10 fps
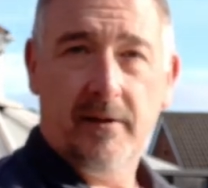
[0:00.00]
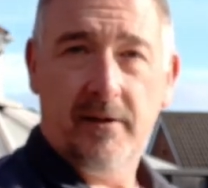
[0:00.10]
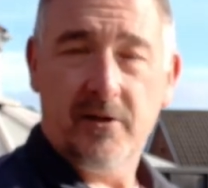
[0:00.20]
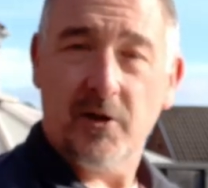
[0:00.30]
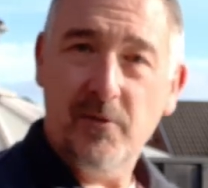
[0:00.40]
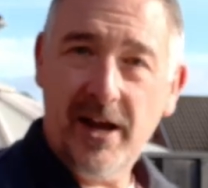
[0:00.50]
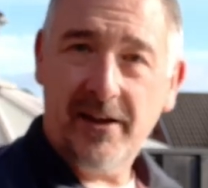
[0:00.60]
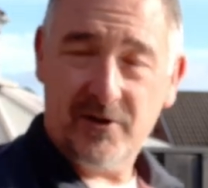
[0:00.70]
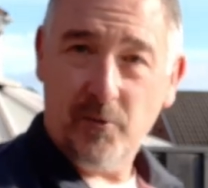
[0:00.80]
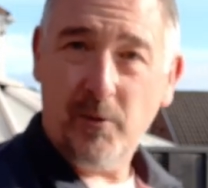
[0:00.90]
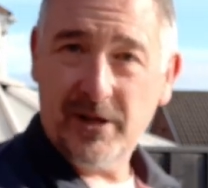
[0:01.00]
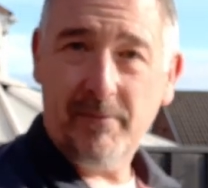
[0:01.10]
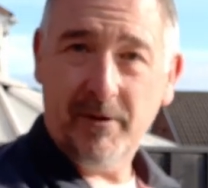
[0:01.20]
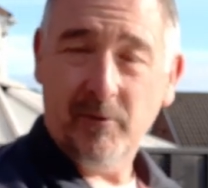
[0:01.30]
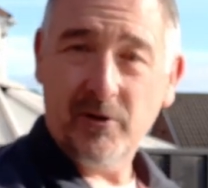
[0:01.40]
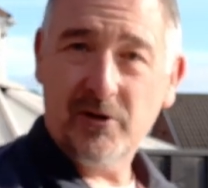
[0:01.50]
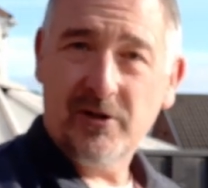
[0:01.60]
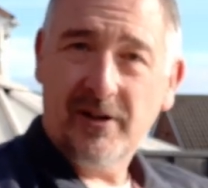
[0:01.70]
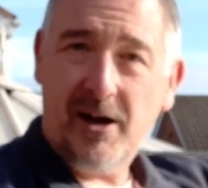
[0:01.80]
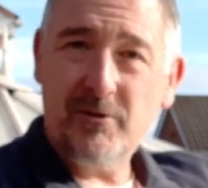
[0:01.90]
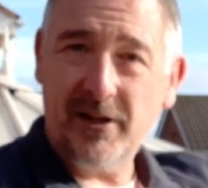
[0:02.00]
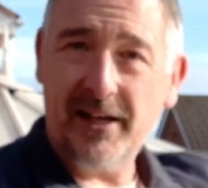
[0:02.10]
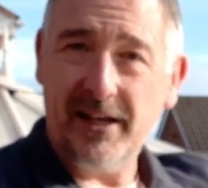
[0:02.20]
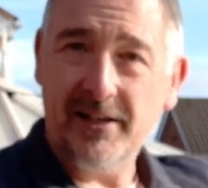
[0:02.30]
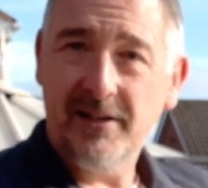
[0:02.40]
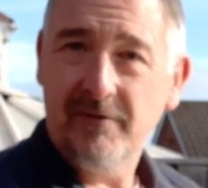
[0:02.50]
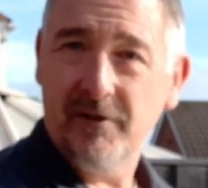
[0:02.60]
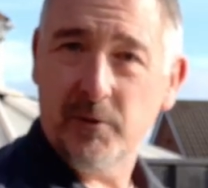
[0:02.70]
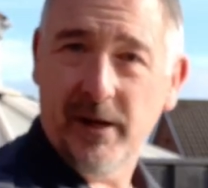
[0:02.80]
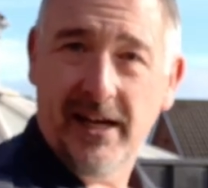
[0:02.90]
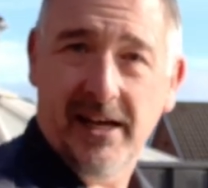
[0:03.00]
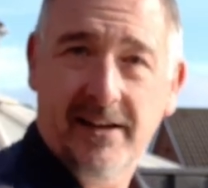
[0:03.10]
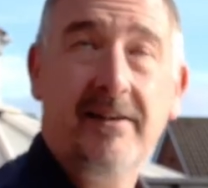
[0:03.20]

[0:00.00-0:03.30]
So what was happening was I was at that end, fish were here